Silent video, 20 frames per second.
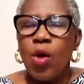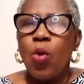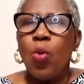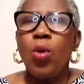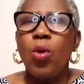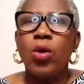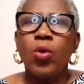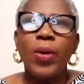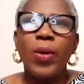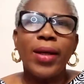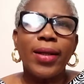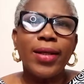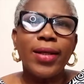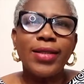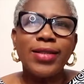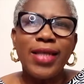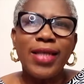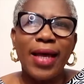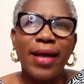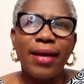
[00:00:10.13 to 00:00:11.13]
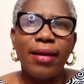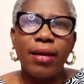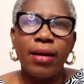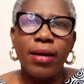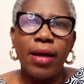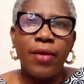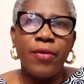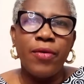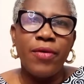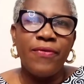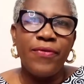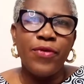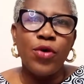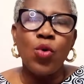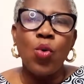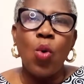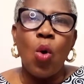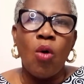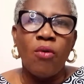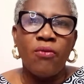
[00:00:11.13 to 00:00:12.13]
We'll quickly take a
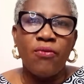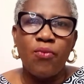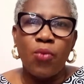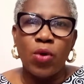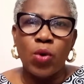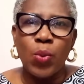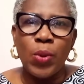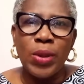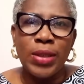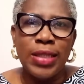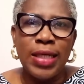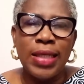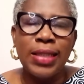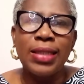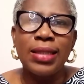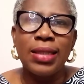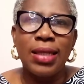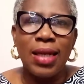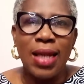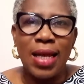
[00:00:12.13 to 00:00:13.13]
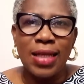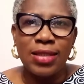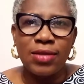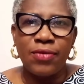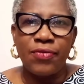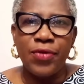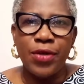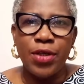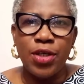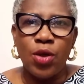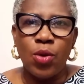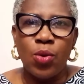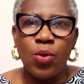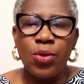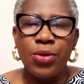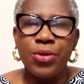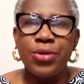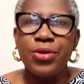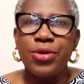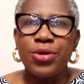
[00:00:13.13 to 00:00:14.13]
review of what we did in the last video
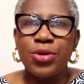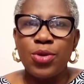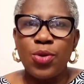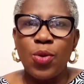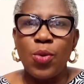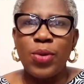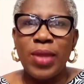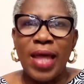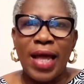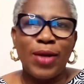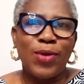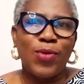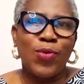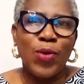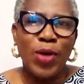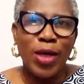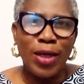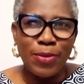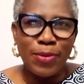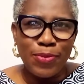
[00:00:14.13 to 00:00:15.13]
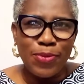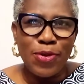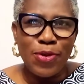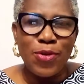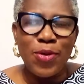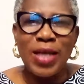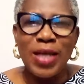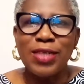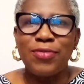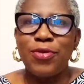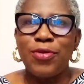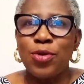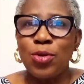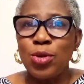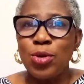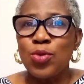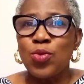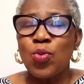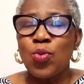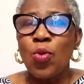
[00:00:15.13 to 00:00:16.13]
so that we can progress. For
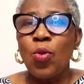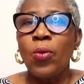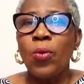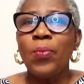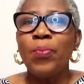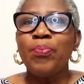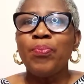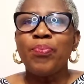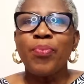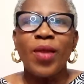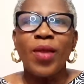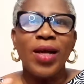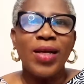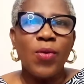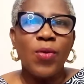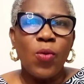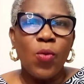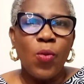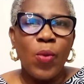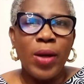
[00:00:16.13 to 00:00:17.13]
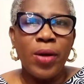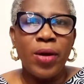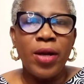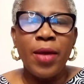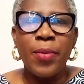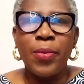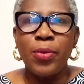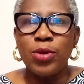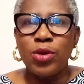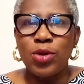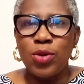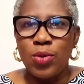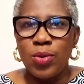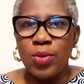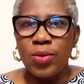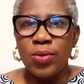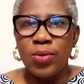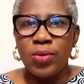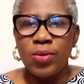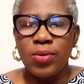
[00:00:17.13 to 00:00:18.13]
those who were not able to
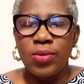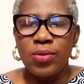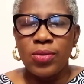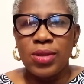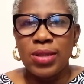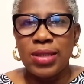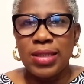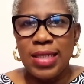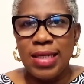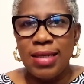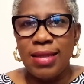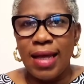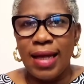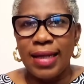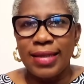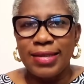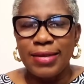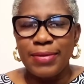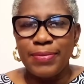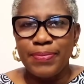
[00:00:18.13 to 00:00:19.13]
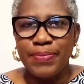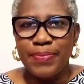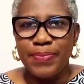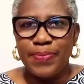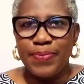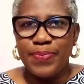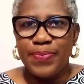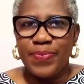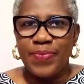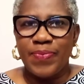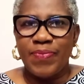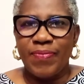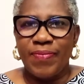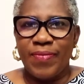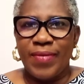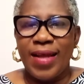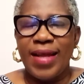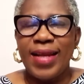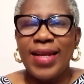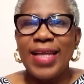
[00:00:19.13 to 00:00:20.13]
see that,
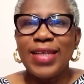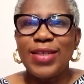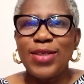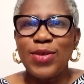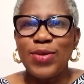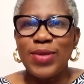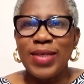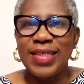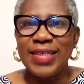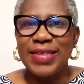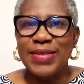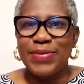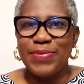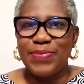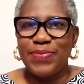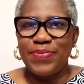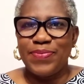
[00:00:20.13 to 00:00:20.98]
let's do this.